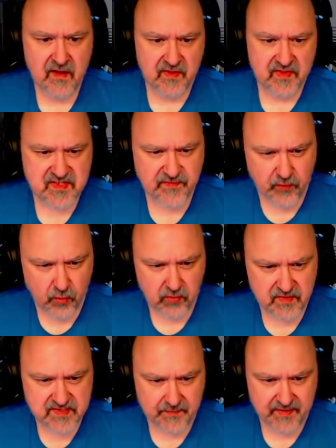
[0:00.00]
This 4
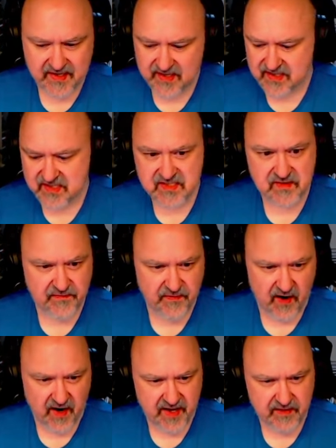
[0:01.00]
looks like making this the
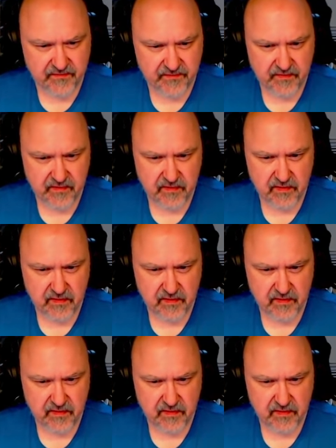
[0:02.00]
5.